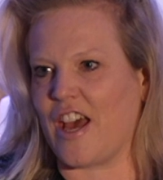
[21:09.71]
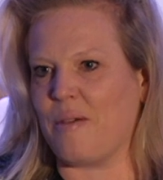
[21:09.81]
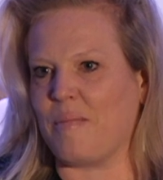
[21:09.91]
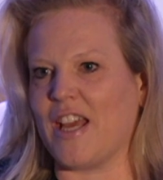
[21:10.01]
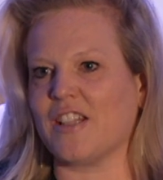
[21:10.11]

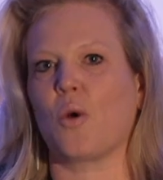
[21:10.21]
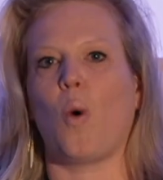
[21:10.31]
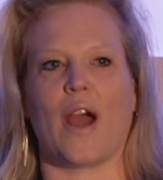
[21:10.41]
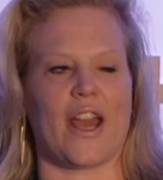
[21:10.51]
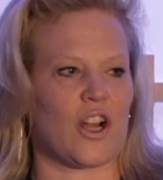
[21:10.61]
it's
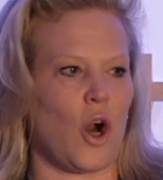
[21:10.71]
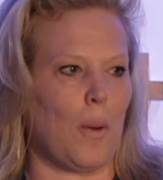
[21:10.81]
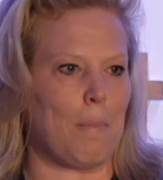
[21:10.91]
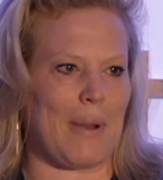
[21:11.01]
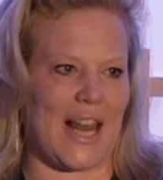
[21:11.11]
quite a
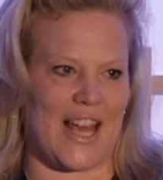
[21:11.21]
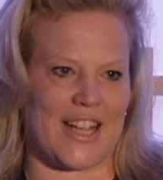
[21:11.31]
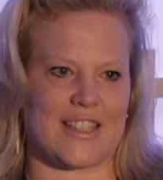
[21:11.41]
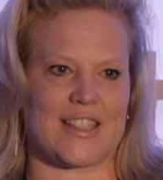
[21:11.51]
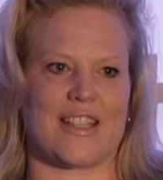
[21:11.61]

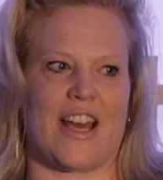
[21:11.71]
complex